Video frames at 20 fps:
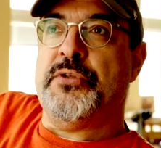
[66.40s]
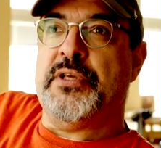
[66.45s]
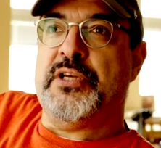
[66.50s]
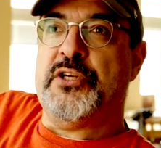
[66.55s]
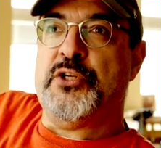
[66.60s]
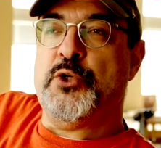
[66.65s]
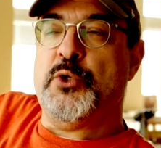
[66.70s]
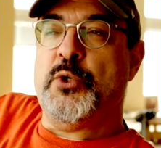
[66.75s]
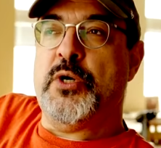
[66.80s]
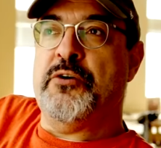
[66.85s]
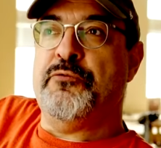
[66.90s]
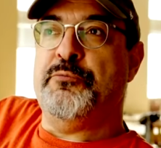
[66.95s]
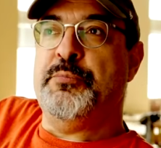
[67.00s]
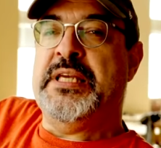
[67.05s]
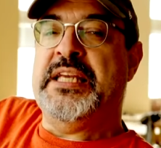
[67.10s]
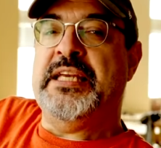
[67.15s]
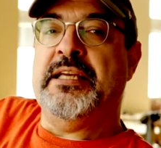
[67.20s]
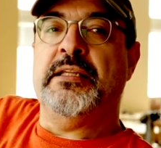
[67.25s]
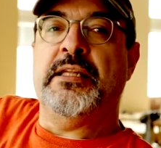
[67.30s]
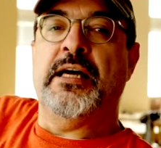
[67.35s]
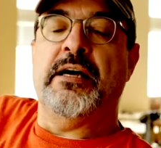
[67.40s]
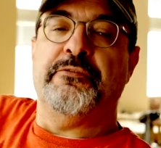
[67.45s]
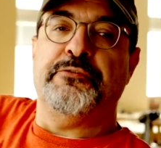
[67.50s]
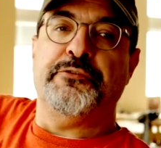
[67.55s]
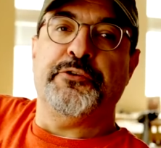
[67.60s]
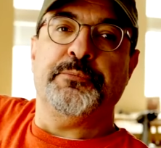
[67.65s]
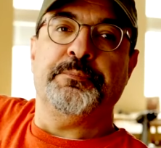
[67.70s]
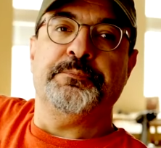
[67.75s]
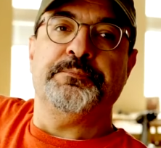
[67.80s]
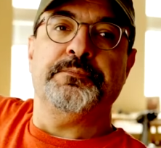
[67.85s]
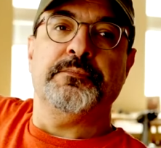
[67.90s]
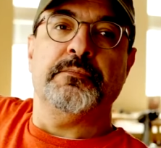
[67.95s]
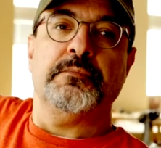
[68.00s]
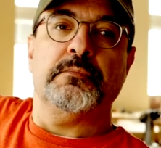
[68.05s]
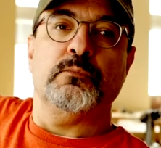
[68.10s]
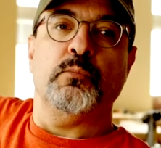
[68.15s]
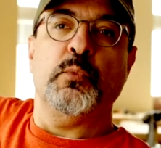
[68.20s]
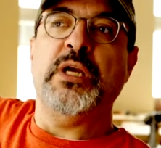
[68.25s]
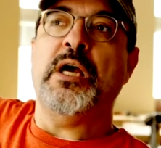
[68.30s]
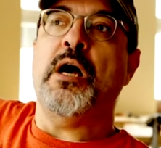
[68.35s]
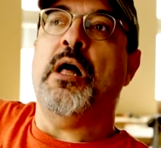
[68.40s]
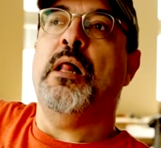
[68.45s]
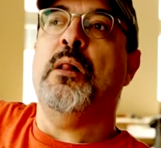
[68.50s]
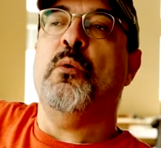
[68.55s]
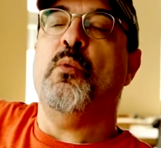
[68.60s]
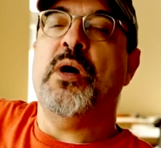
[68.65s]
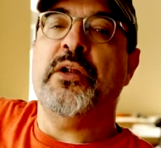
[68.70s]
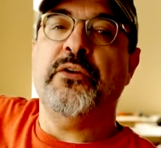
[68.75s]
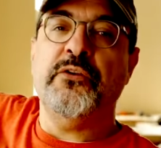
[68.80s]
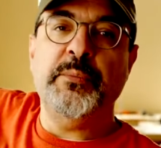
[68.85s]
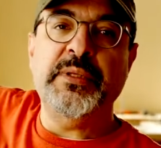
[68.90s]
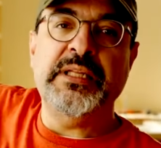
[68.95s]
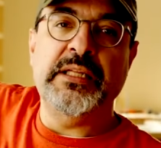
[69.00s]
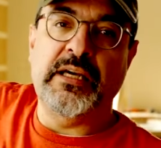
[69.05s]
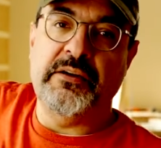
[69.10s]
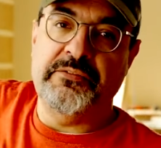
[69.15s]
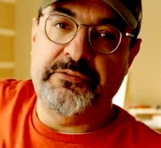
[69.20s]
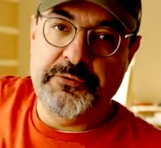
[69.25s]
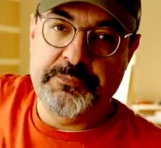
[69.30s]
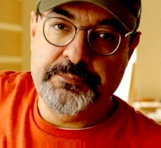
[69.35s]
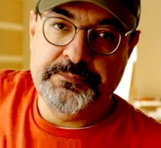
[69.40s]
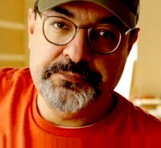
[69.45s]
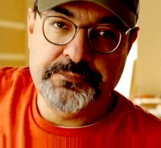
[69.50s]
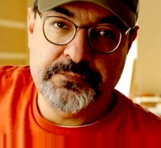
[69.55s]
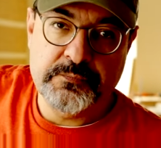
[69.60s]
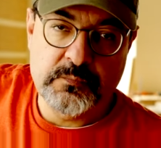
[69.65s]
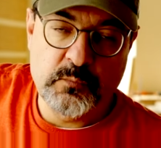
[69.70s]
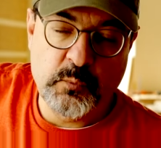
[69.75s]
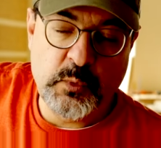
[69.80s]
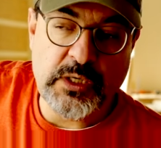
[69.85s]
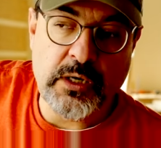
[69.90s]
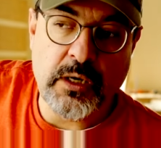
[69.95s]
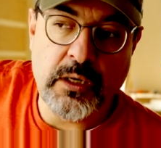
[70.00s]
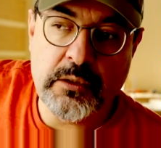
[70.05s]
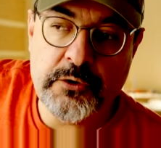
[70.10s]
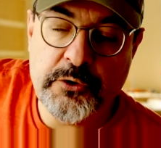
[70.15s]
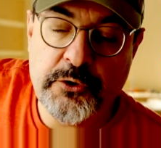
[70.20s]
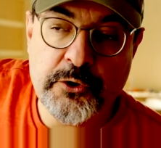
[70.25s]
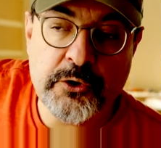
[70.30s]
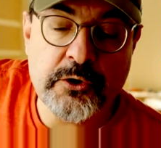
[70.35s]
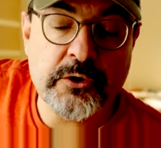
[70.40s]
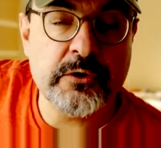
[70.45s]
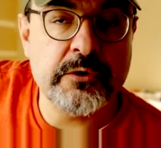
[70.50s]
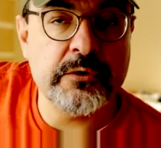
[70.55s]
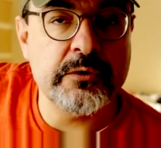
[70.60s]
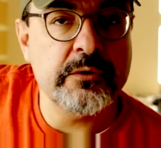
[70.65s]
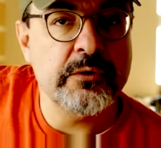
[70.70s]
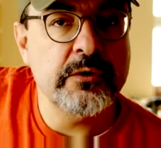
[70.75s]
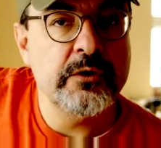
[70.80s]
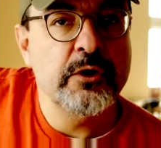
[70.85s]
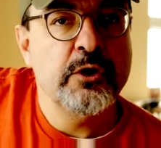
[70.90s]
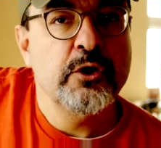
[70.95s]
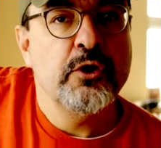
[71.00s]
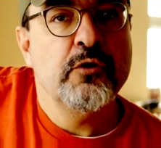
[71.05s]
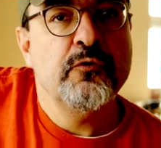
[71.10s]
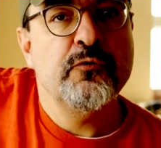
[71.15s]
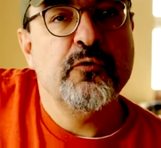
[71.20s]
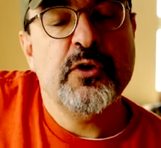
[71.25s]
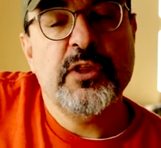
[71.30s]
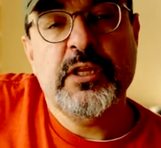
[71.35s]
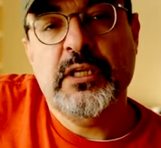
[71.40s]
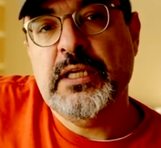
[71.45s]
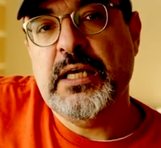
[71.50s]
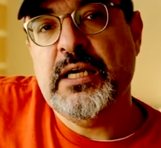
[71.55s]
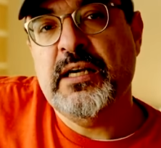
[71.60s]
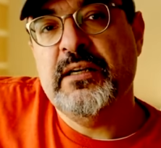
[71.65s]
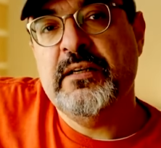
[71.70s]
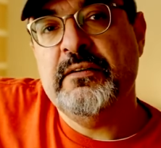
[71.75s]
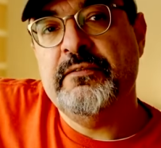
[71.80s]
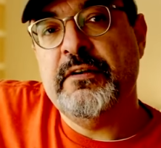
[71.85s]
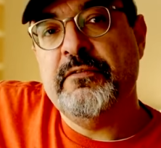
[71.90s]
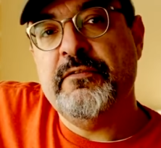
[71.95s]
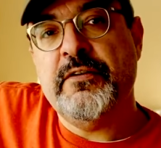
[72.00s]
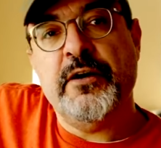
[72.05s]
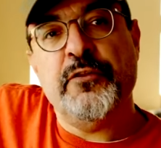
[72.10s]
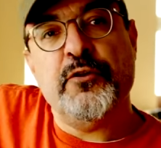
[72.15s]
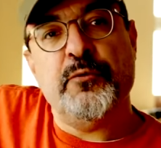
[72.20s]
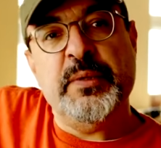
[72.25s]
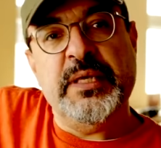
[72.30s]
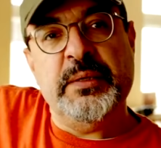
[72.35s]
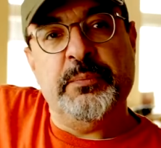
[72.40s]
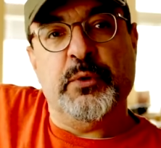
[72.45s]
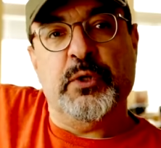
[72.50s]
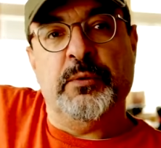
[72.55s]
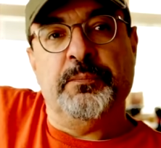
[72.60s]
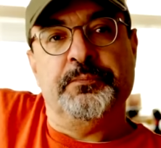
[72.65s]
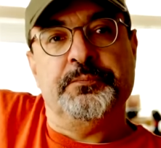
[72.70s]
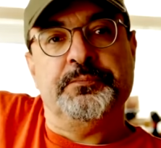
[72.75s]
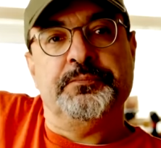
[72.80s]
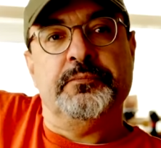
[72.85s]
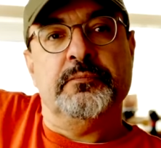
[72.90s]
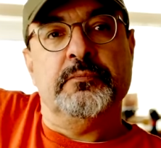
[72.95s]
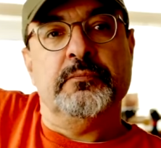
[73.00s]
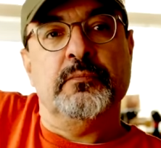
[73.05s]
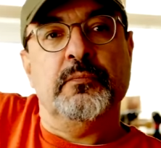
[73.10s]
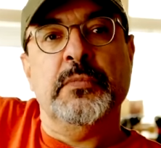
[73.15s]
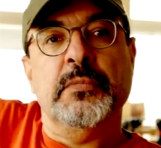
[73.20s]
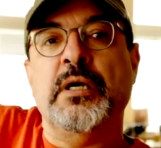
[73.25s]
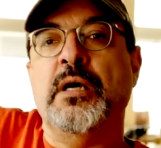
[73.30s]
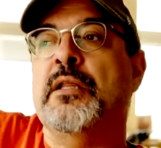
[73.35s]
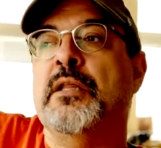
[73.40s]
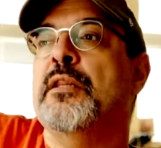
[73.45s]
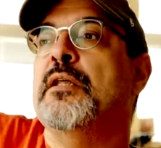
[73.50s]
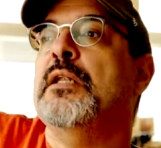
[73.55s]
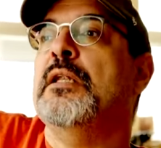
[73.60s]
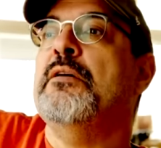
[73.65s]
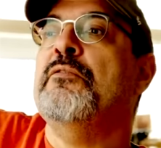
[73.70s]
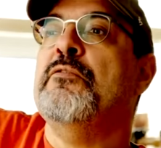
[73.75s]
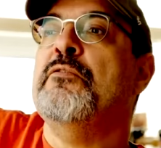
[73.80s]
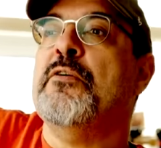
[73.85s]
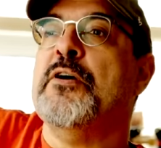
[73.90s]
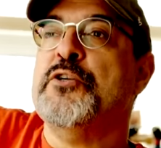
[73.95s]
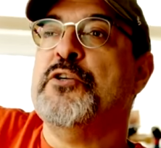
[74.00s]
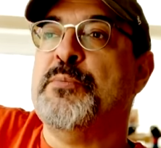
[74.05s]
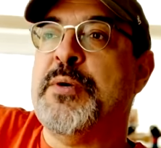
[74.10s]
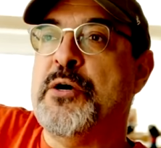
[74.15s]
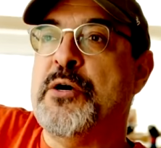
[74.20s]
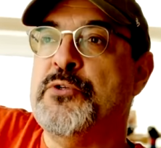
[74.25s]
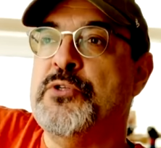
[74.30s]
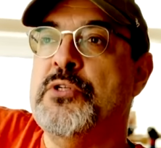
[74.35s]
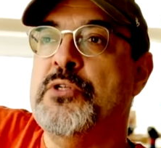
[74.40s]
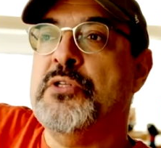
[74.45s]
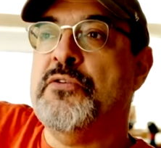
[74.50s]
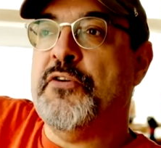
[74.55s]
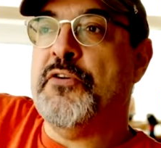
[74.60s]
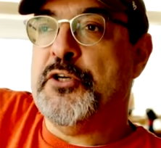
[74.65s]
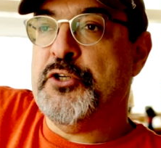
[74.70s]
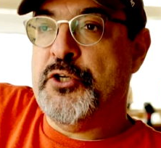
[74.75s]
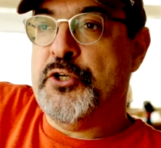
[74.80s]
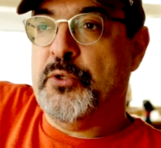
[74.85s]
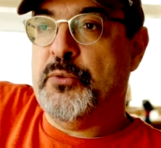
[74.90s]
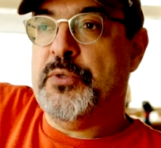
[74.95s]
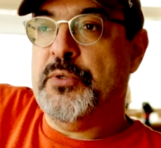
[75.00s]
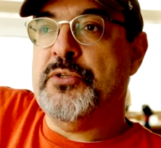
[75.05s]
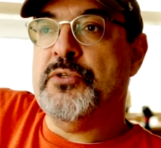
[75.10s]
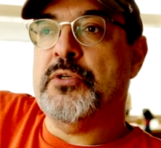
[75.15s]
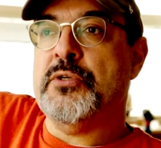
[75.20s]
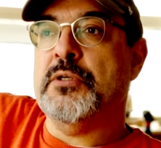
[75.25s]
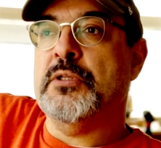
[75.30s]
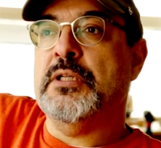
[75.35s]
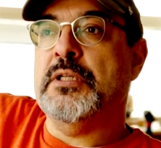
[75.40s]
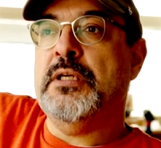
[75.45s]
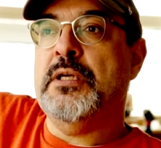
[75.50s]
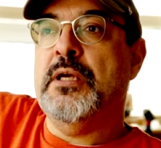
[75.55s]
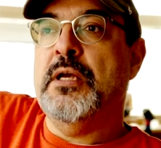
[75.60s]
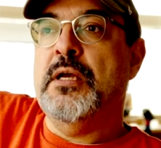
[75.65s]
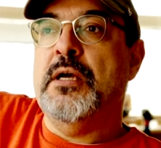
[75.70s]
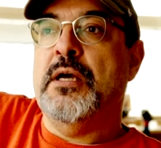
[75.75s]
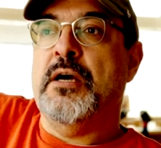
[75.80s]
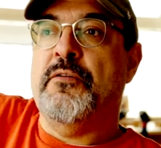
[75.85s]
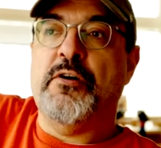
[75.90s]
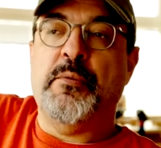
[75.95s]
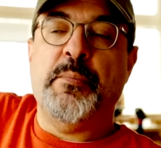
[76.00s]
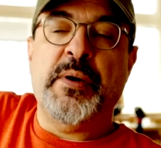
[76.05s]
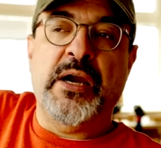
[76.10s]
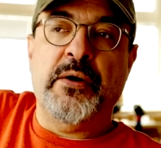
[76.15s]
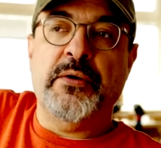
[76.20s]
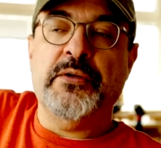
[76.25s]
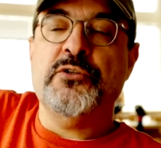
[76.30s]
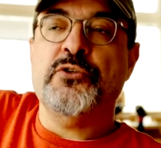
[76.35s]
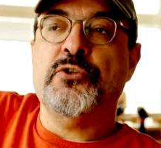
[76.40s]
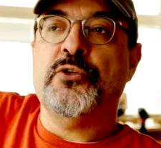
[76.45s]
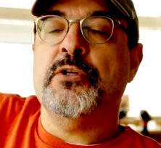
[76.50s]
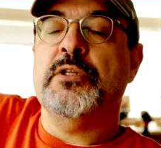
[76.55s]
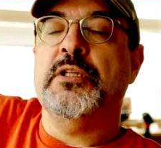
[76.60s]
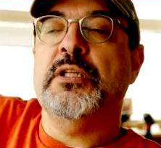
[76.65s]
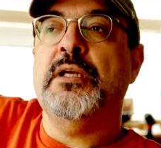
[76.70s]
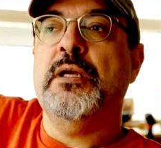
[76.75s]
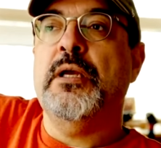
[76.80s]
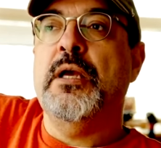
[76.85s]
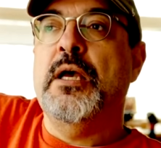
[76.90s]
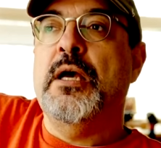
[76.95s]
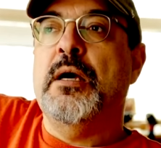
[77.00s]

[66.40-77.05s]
to the issue of being loved. We all want to be loved. We all yearn for the love of other people. The love of our spouses, of our children, certainly, of our parents, certainly,